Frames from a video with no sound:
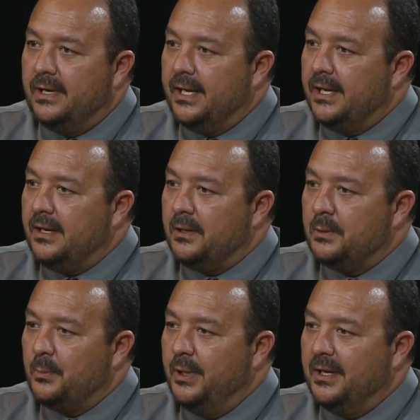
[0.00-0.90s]
right now,
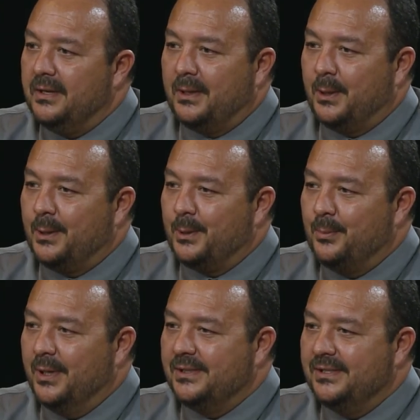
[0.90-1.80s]
I mean, our
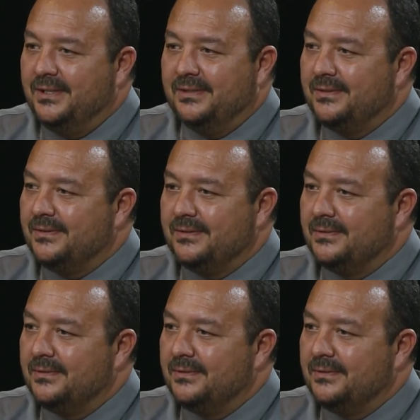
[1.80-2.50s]
budget is